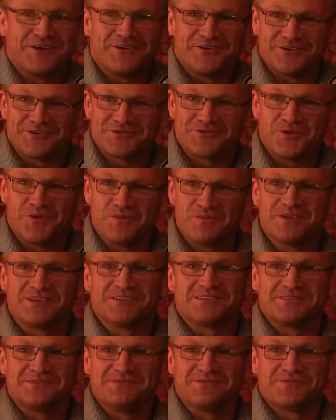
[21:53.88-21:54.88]
I'd just go
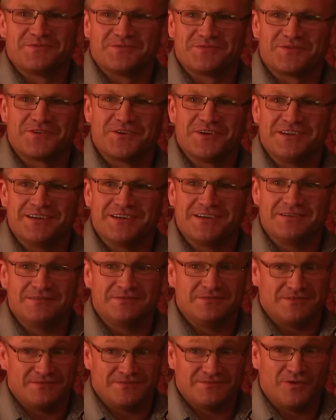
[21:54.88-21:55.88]
missing from Friday. I
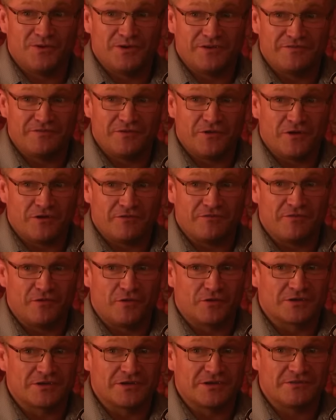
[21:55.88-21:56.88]
was only fucking
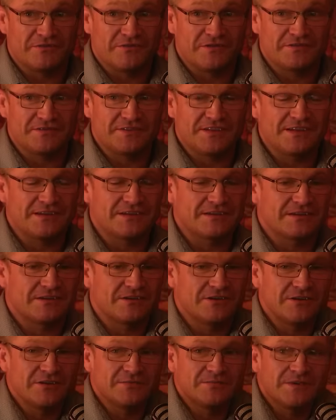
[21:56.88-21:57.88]
14 or 15 at the
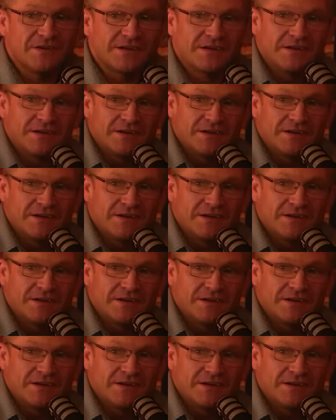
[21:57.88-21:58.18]
time.